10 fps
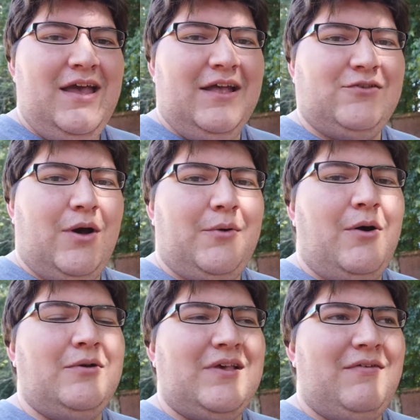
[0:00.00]
And so I would
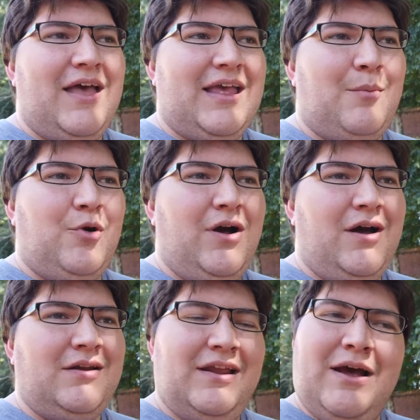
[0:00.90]
always have that camera
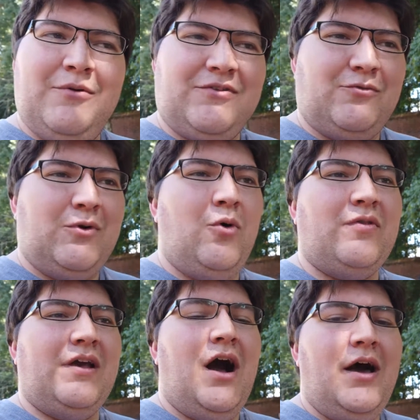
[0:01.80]
on, and I would just record
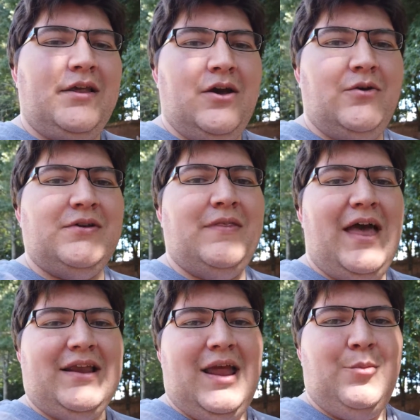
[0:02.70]
the audio to
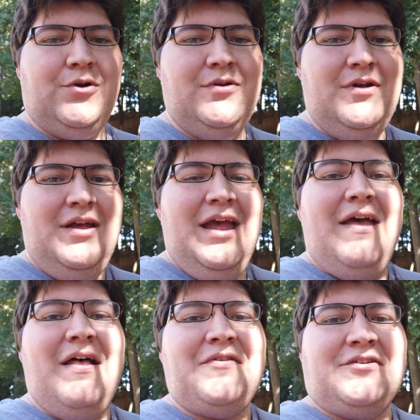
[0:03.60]
that camera. And
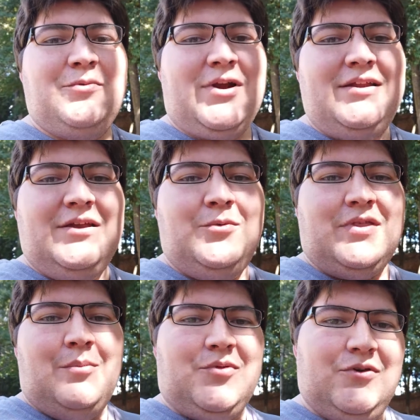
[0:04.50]
that's actually what I did
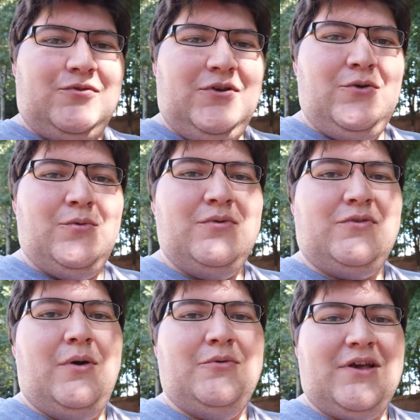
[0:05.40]
with episode 2.
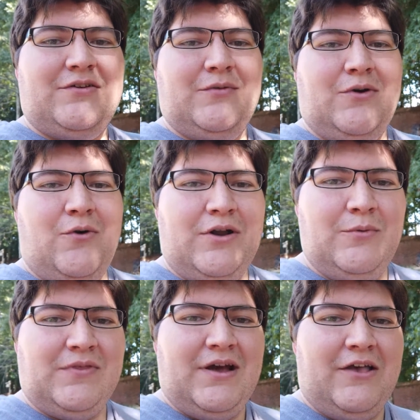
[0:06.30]
So I was actually recording
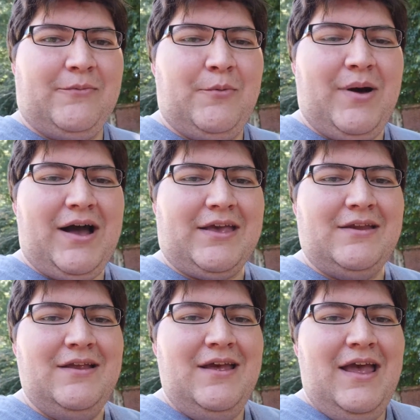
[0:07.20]
with the Osmo
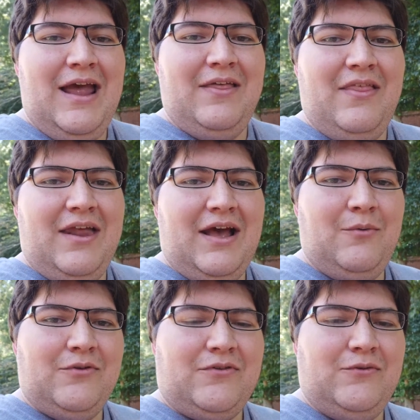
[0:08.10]
Pocket, and then I
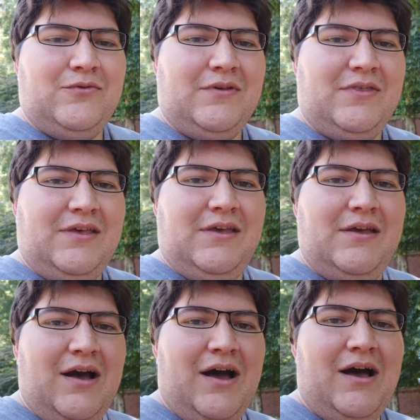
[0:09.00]
was using the
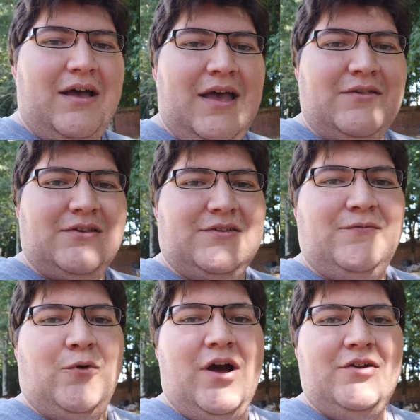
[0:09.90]

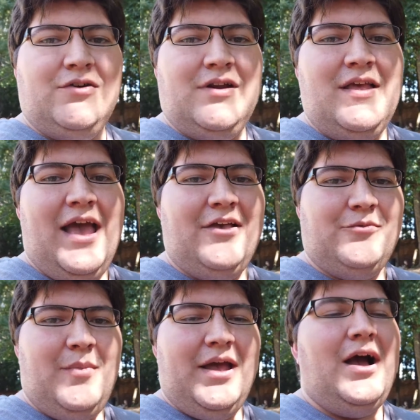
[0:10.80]
a6400
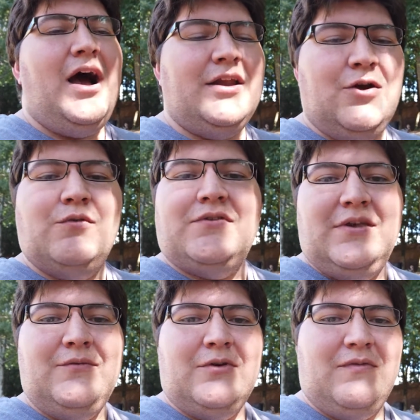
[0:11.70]
as my audio
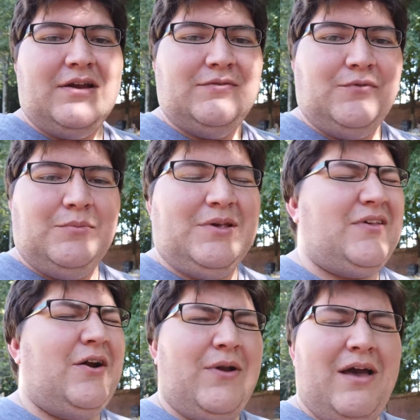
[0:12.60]
receiver effectively, because
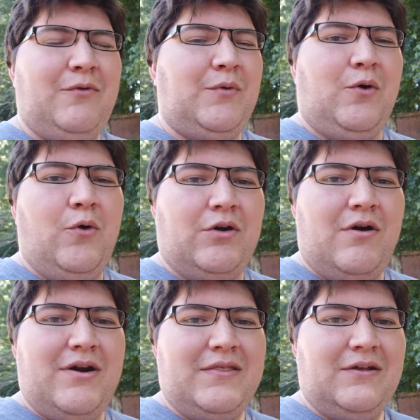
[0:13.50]
I don't have a recorder
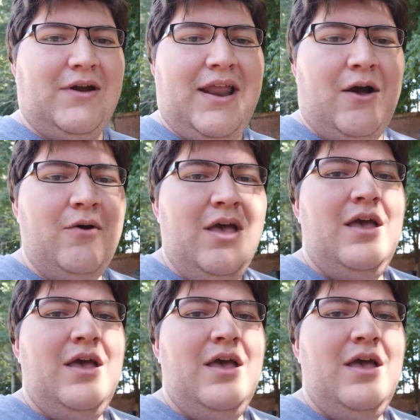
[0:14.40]
or anything right now.